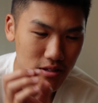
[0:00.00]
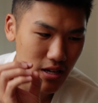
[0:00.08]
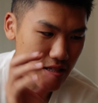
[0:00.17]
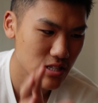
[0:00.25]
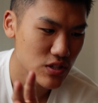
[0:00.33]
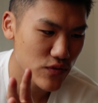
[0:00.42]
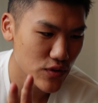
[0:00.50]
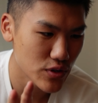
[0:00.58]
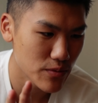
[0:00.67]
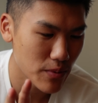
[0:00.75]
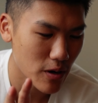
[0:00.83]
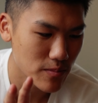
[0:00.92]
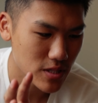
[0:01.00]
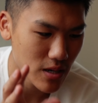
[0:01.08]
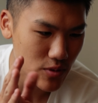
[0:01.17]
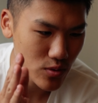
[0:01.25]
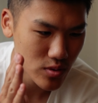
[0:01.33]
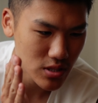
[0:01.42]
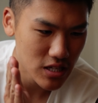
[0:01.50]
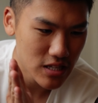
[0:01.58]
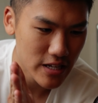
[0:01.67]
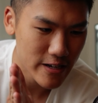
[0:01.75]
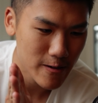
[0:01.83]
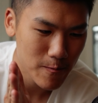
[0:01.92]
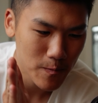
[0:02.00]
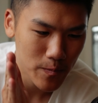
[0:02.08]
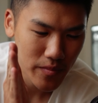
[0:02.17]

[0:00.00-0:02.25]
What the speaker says: As this photo pops up, you'll see like